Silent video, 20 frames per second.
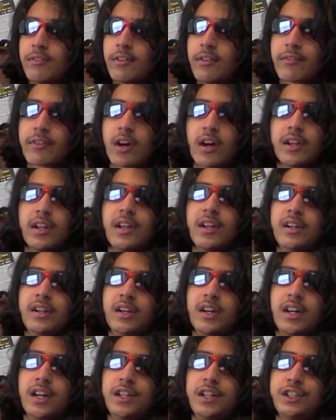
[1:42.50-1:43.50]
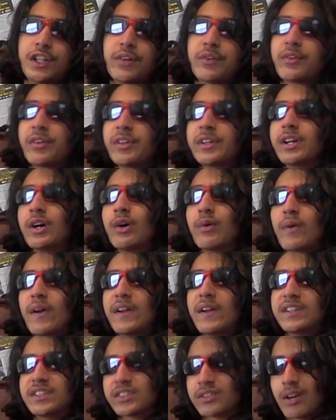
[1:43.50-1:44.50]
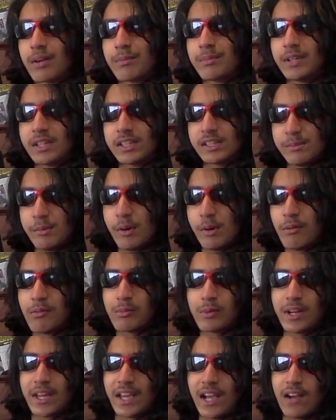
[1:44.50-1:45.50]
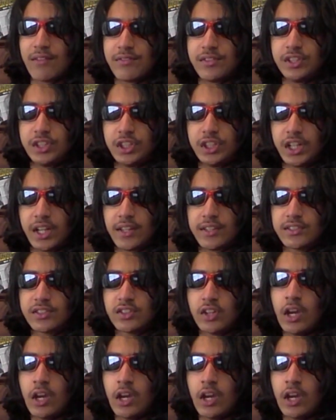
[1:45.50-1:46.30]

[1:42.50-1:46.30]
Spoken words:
I've got an idea, I generally go right to scripting the moment when I have the chance.